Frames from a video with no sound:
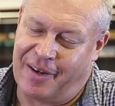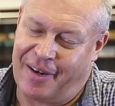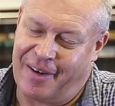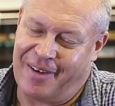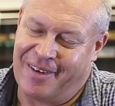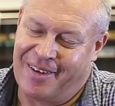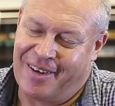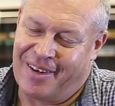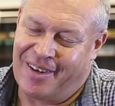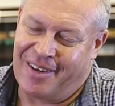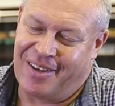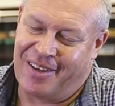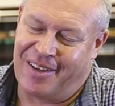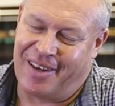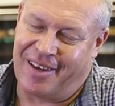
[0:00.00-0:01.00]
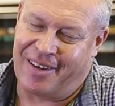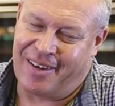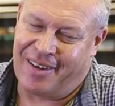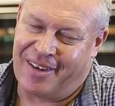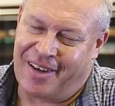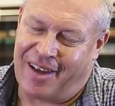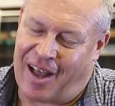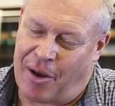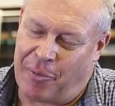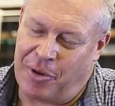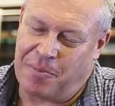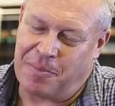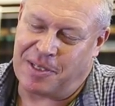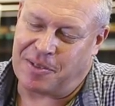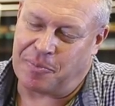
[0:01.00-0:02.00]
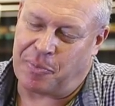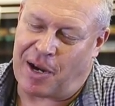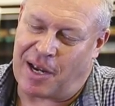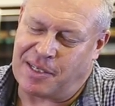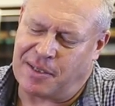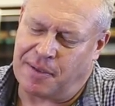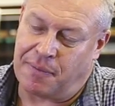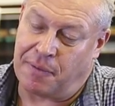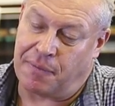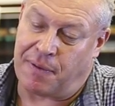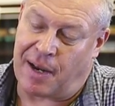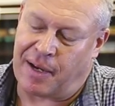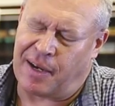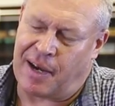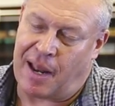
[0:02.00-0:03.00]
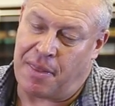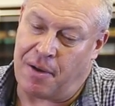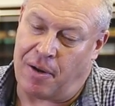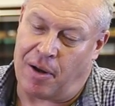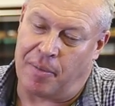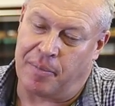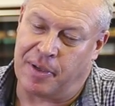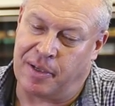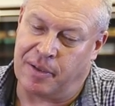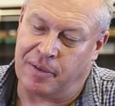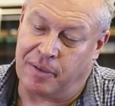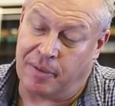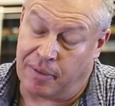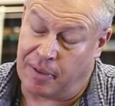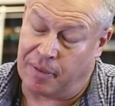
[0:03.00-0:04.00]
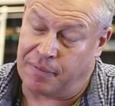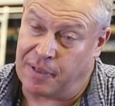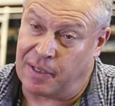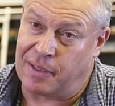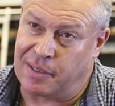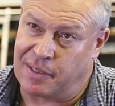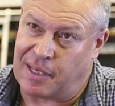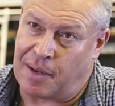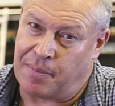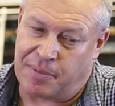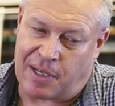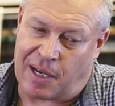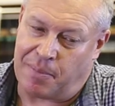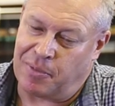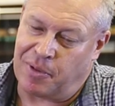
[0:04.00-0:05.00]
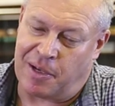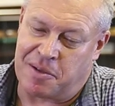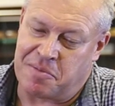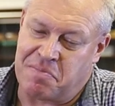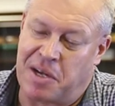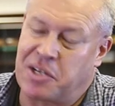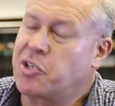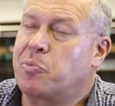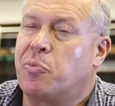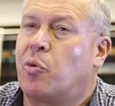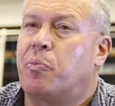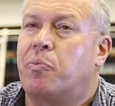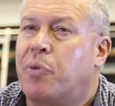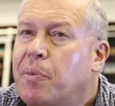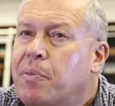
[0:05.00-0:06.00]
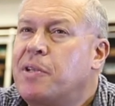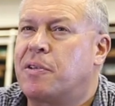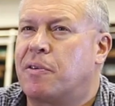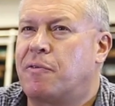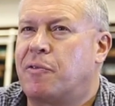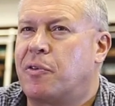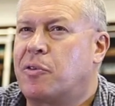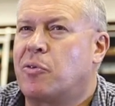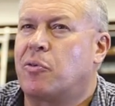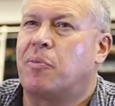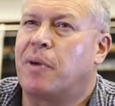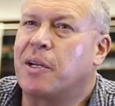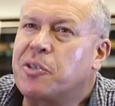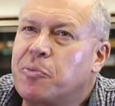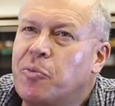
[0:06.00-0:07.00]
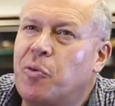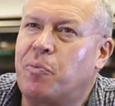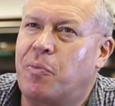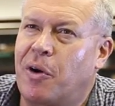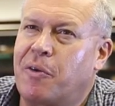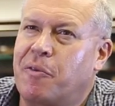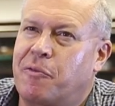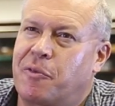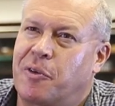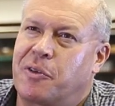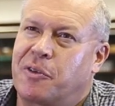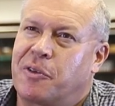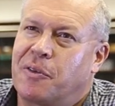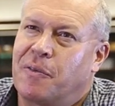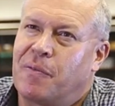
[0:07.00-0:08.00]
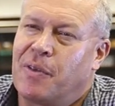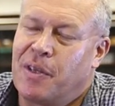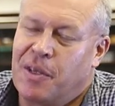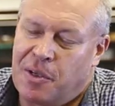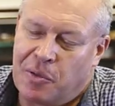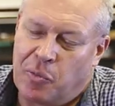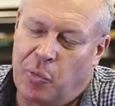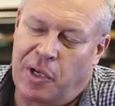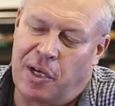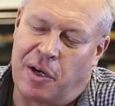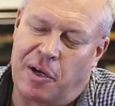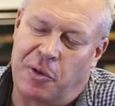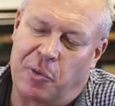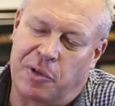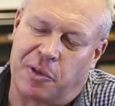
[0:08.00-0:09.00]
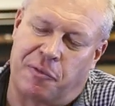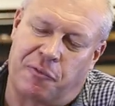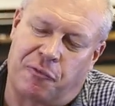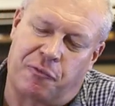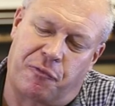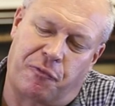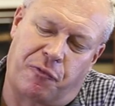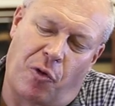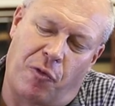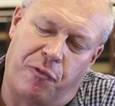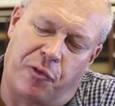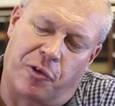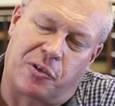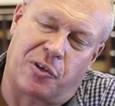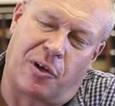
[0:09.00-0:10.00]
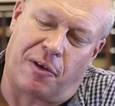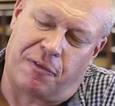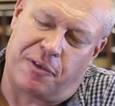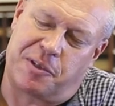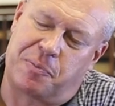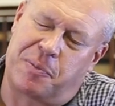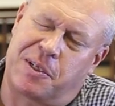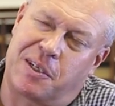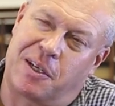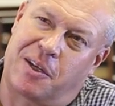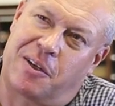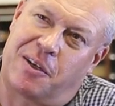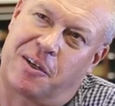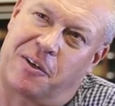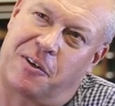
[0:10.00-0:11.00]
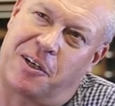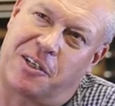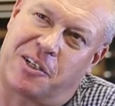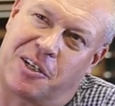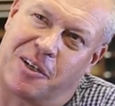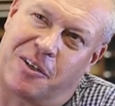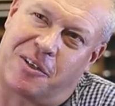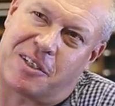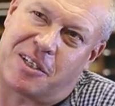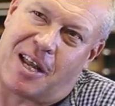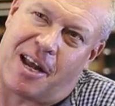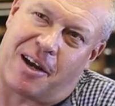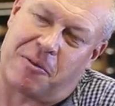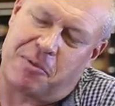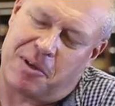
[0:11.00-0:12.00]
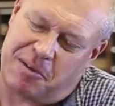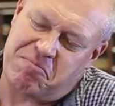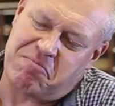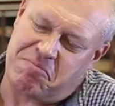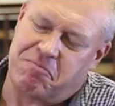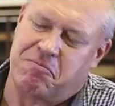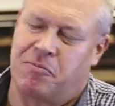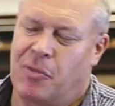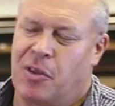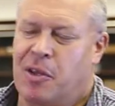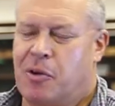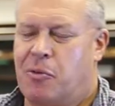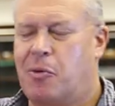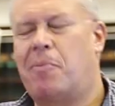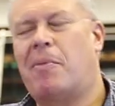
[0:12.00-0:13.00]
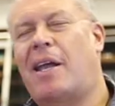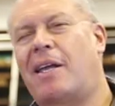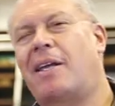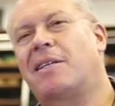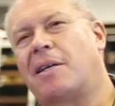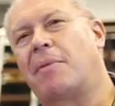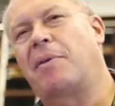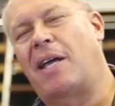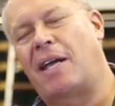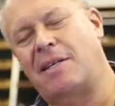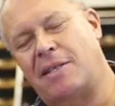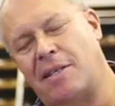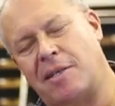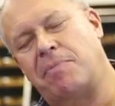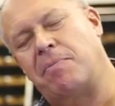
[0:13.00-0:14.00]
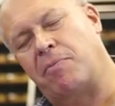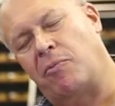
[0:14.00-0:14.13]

you know, I wouldn't be surprised if you find another hominin who lived at the same time who had a much more primitive foot or much more modern foot. We don't know what the forefoot of this particular creature looks like. We're making some guesses.